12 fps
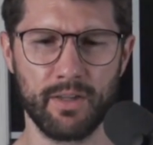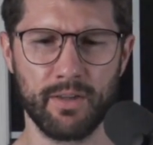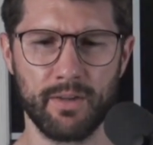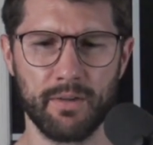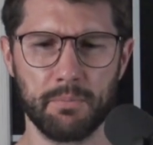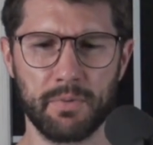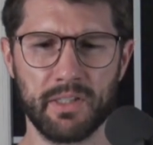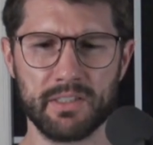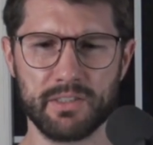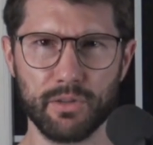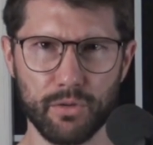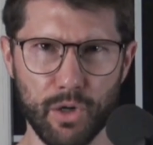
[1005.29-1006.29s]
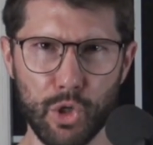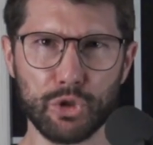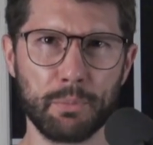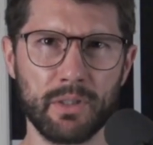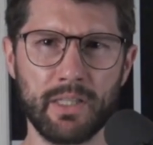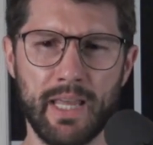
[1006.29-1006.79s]
but that still
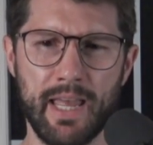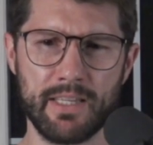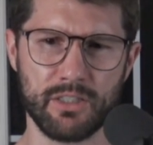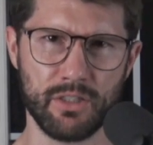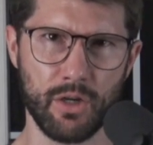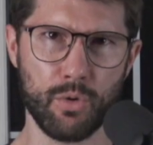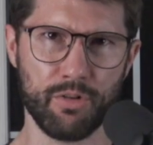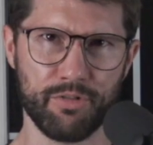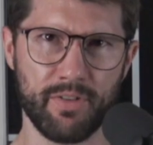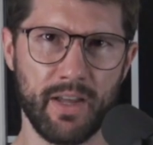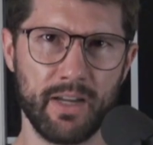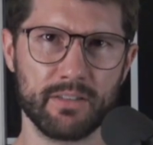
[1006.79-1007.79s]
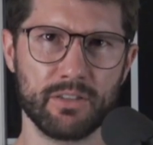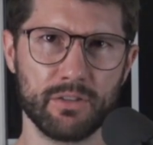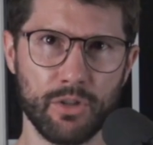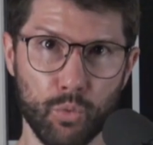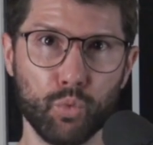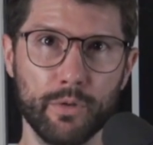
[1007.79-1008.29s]
ultimately has no
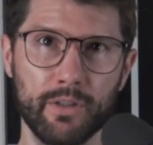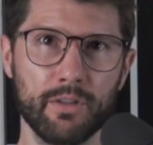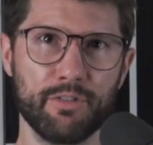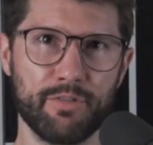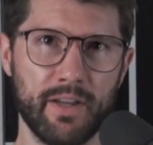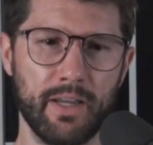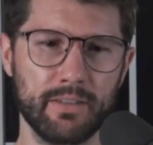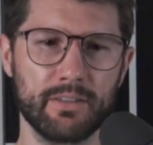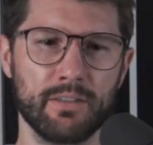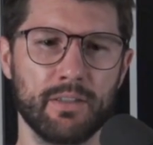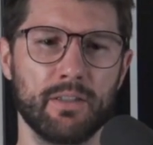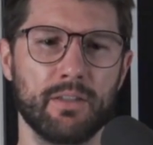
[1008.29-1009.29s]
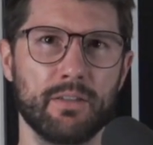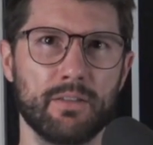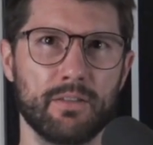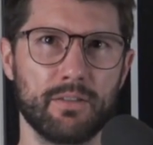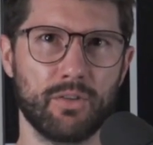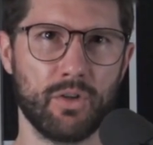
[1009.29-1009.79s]
real effect
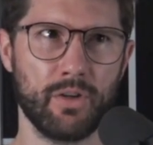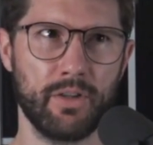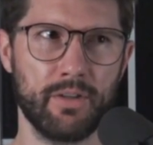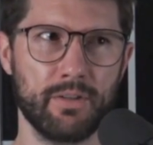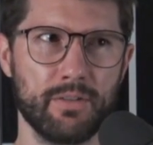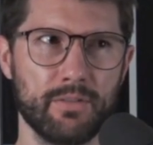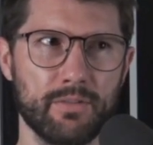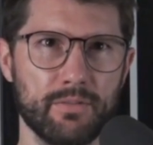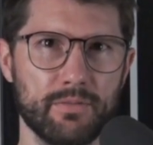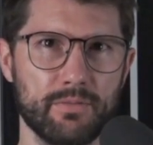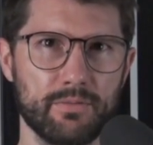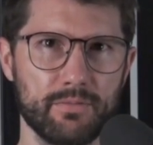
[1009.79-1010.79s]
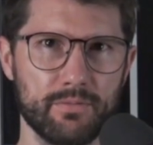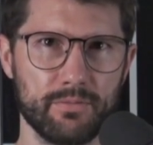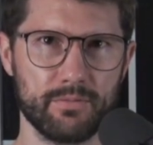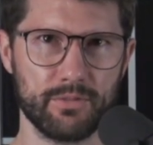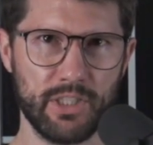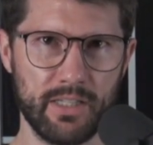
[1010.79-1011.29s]
on
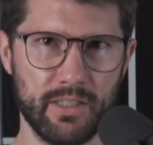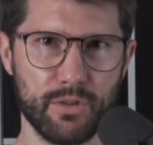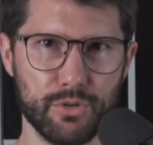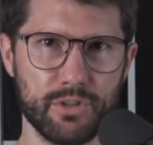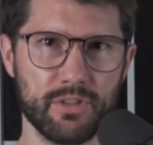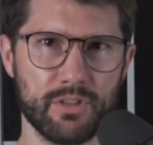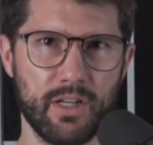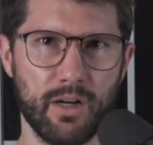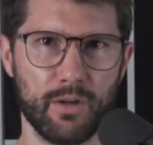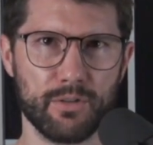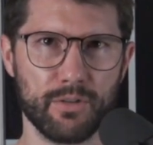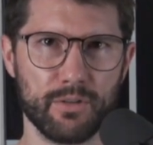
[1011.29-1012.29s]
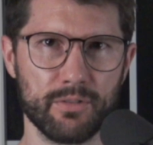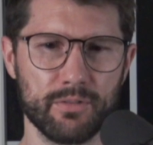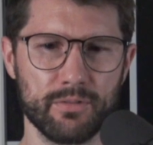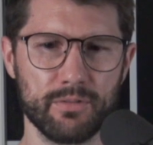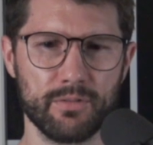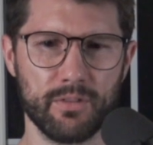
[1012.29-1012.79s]
Jack Nicholson's character
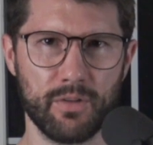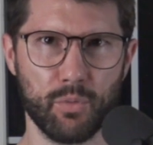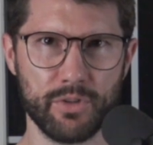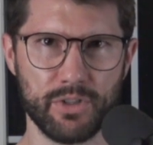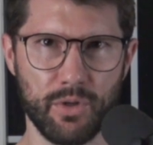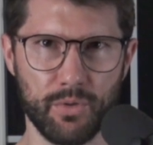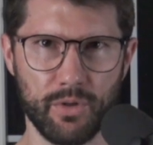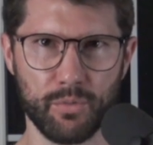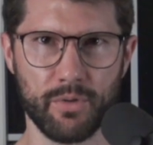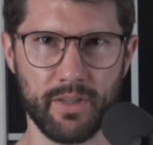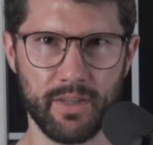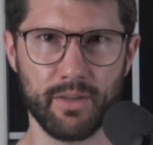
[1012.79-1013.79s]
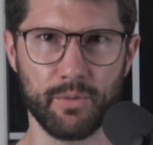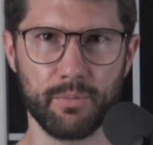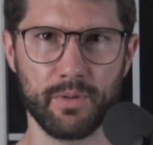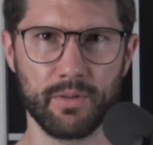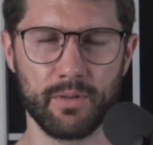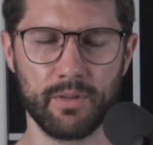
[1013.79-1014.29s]
and what's going on with him.
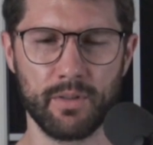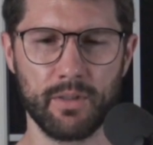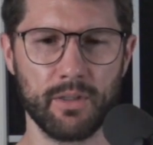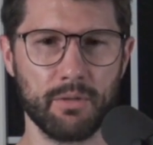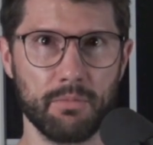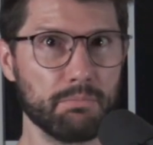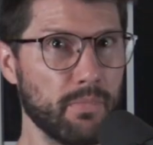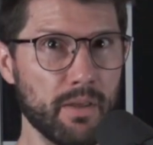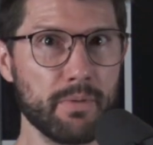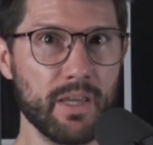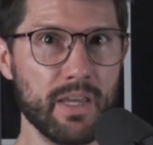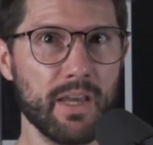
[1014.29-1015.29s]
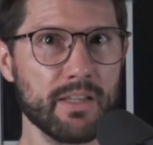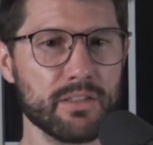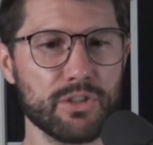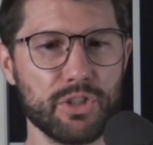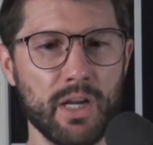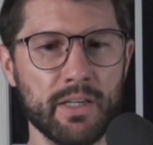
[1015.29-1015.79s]
Maybe he has The
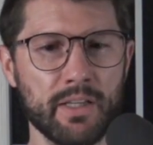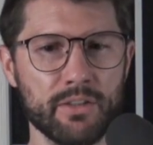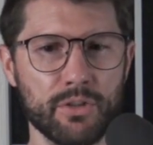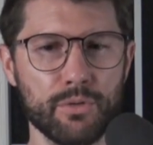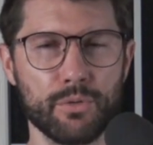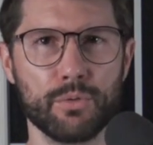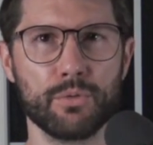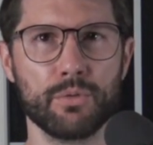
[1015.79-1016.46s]
Shining too,